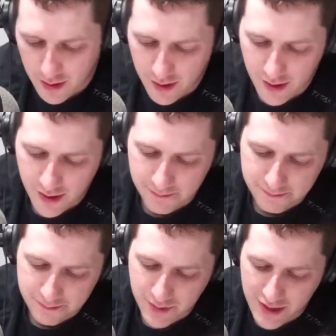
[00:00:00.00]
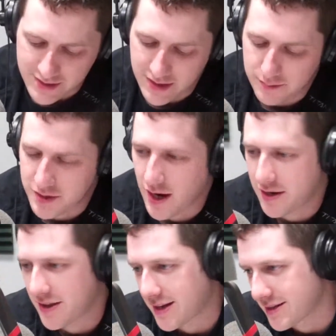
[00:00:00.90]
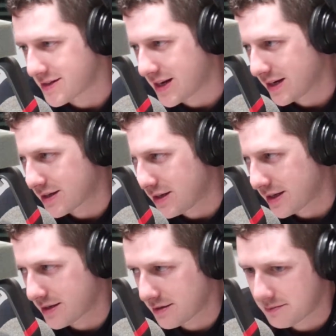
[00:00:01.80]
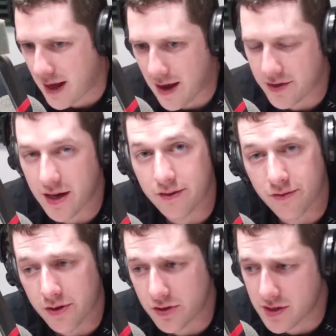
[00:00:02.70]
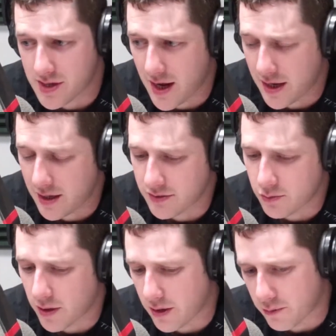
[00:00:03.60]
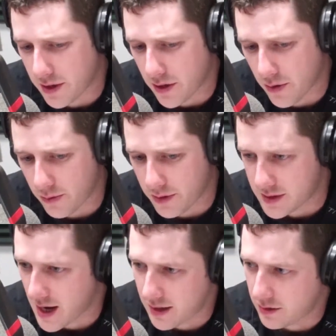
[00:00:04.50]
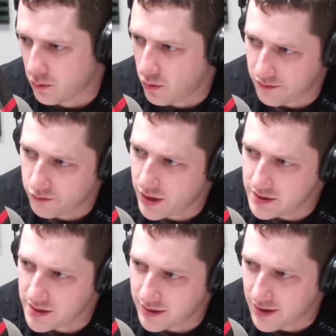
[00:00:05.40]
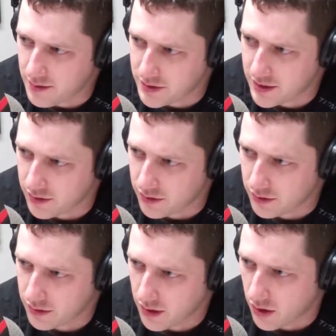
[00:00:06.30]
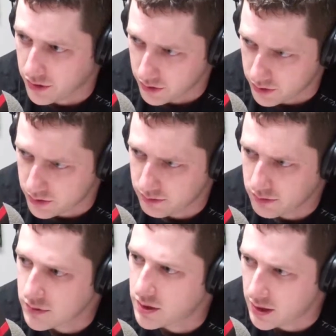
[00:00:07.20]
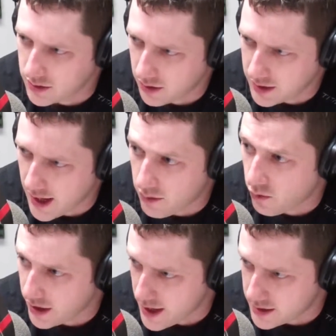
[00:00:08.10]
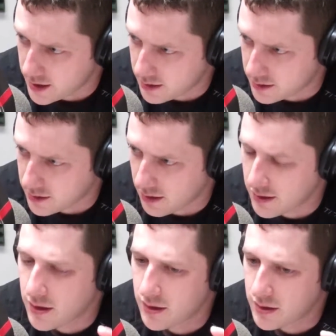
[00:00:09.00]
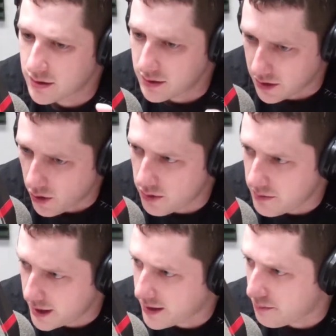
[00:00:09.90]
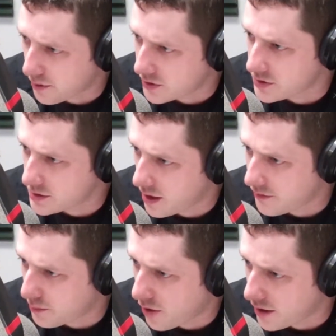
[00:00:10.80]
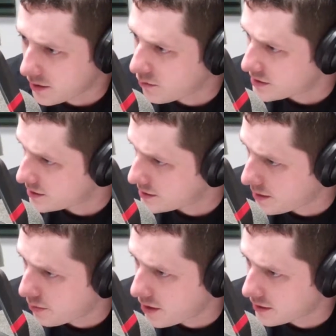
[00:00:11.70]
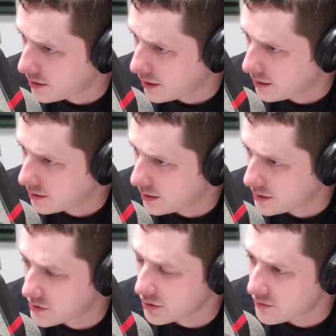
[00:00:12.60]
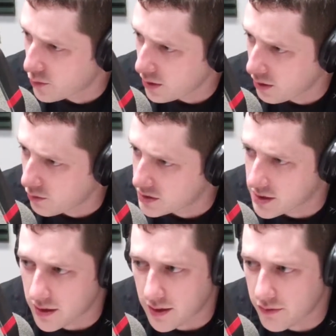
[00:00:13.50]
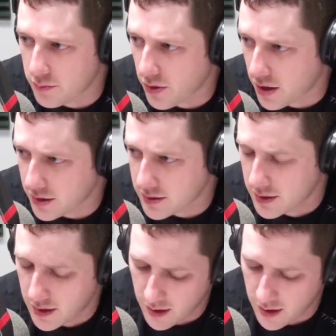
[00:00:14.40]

SEM tied to that distinct click, mm-hmm. having that conversion set in to where we know exactly what phrase they typed in on Google, mm-hmm. clicked on the ad, what ad they clicked on, mm-hmm. to go and make that purchase of the product. Was it the same product they searched for? Mm-hmm. Was it a different product?